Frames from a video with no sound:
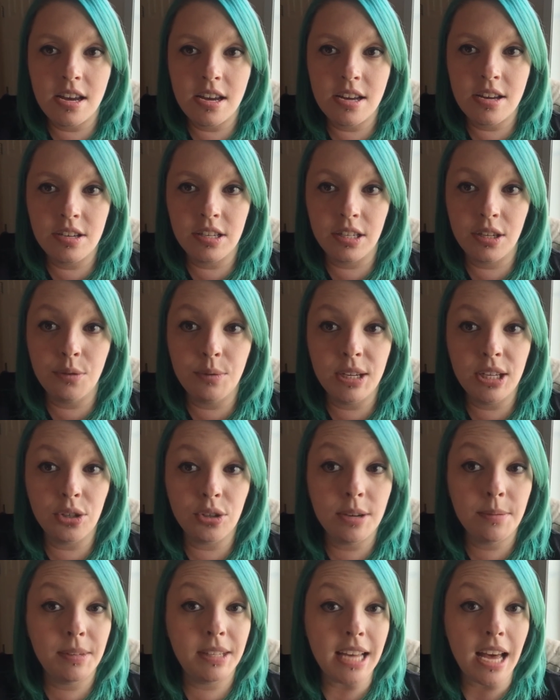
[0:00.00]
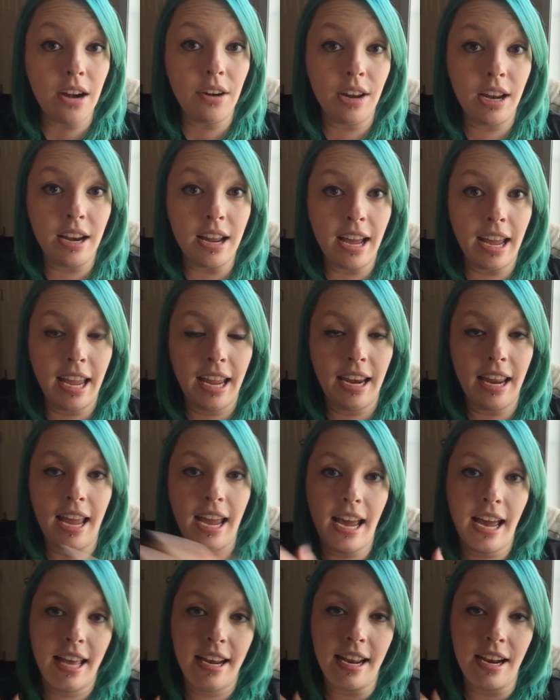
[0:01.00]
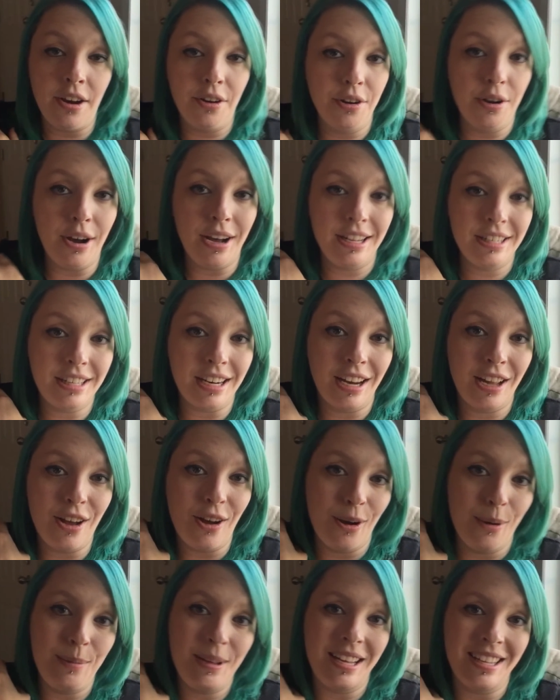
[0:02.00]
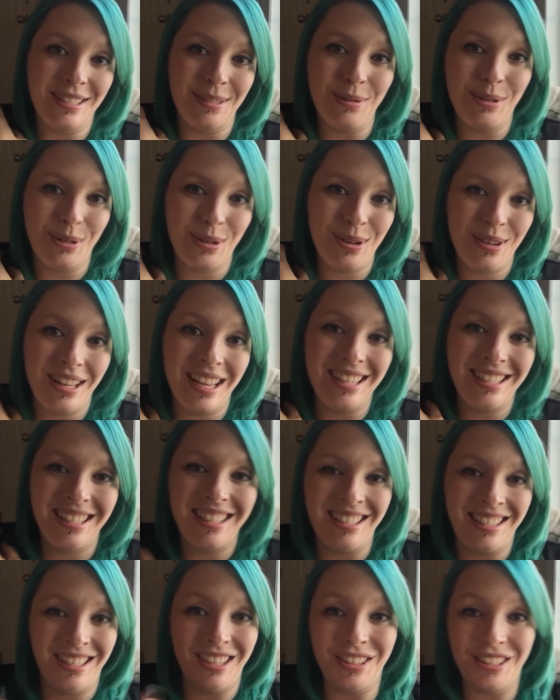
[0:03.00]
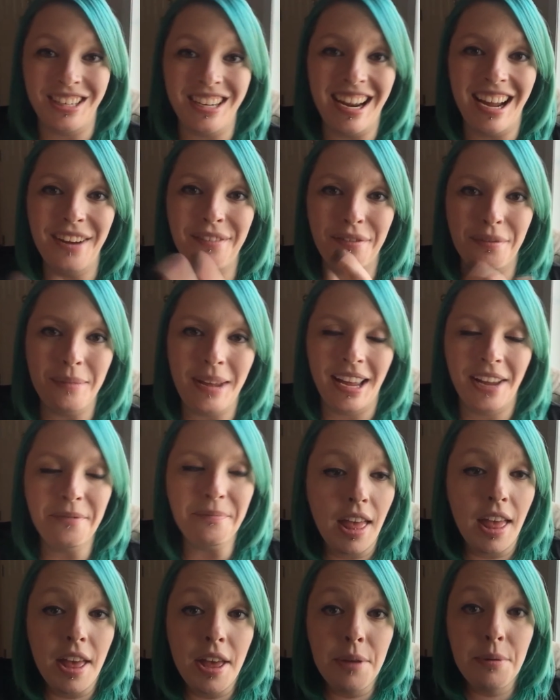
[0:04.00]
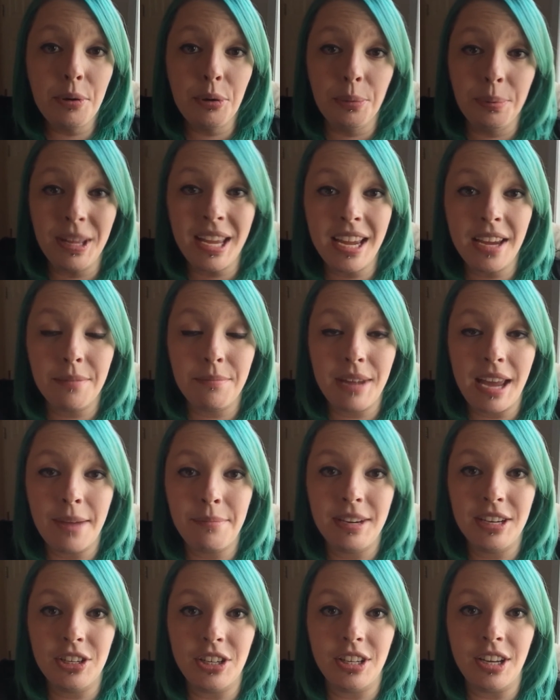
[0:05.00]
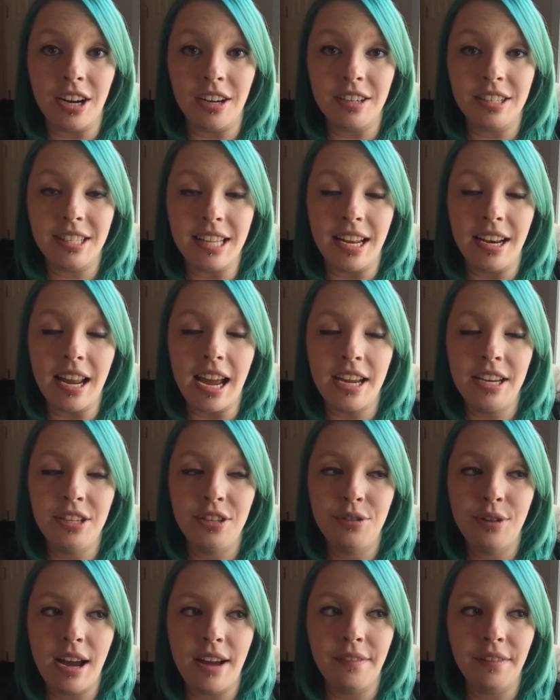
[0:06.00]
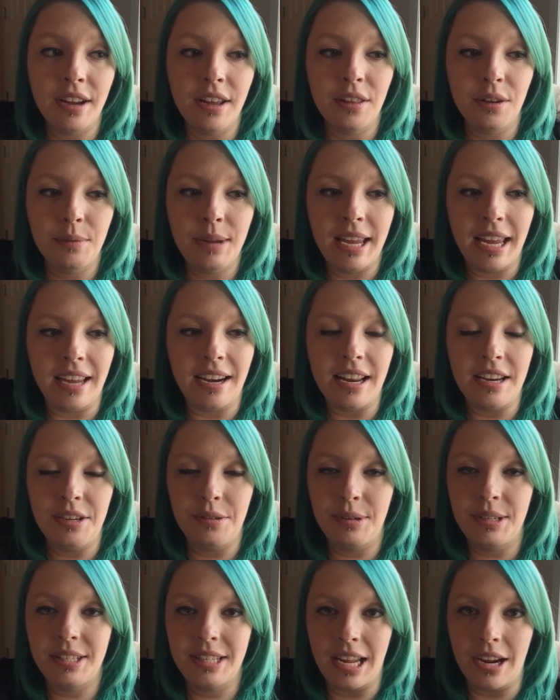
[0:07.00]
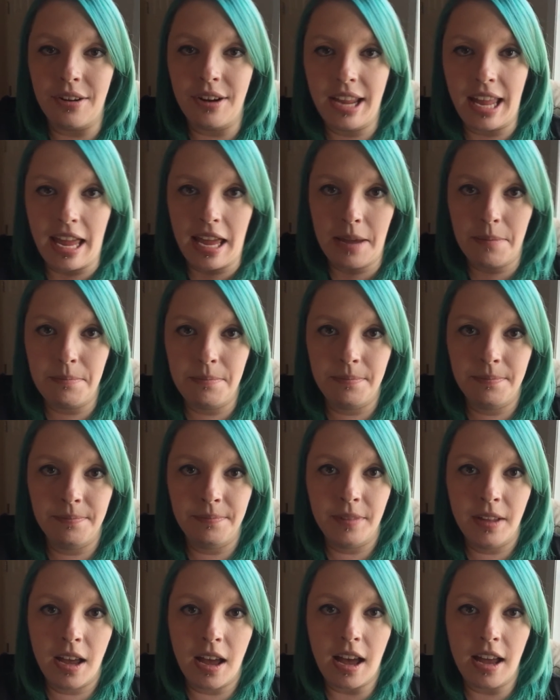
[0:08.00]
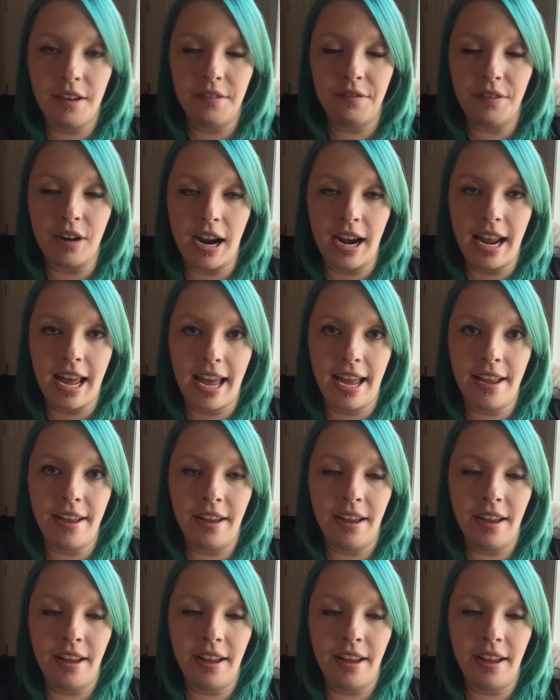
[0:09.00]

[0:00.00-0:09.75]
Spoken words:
so we streamed Saturday night, and I don't know how it's gonna go because that's just still tonight for me. Well, we're playing Amnesia: The Dark Descent. I do every other weekend. I do a scary game on a Friday,